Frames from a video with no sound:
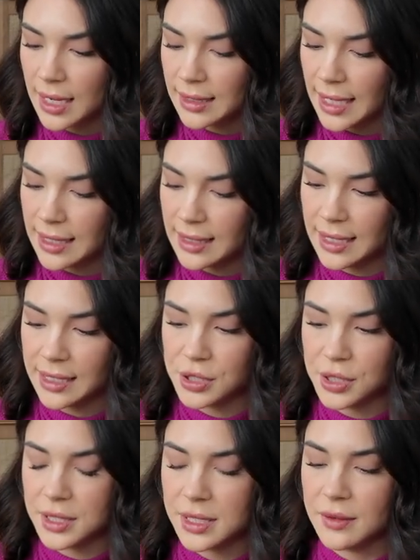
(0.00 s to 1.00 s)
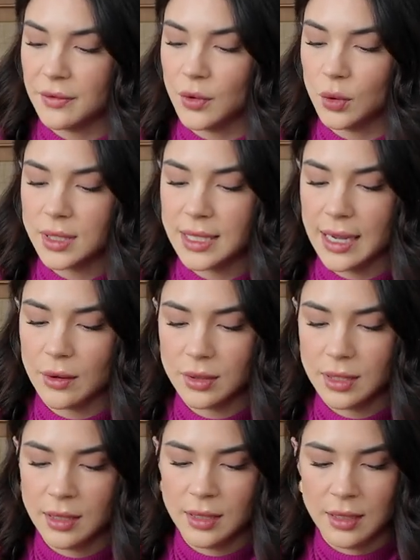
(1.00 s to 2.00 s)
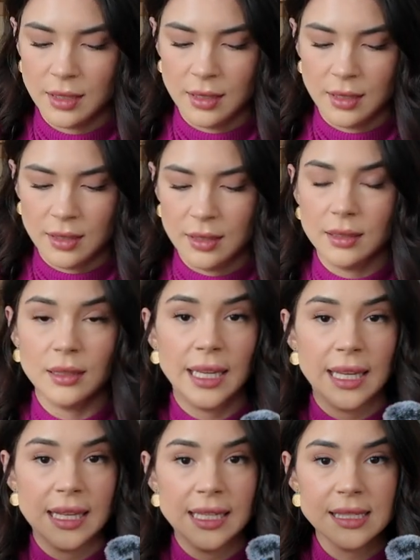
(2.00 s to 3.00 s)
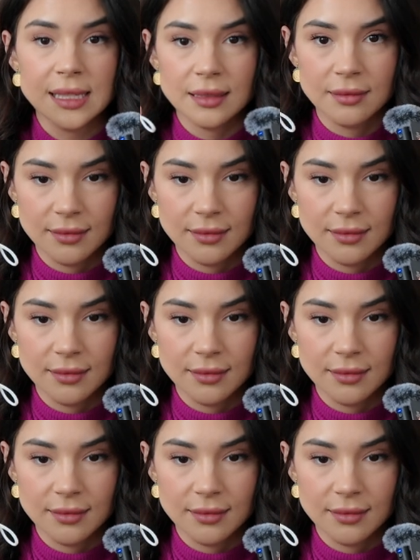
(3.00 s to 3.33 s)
I like that it just folds down like this.